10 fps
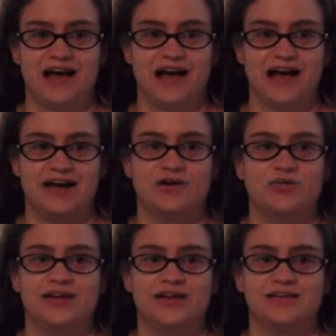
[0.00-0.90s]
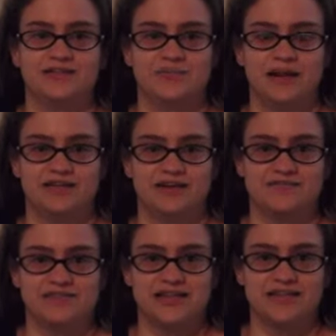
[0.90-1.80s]
I, I don't get into the
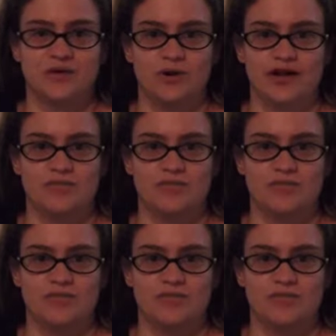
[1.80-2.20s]
meditative state that way.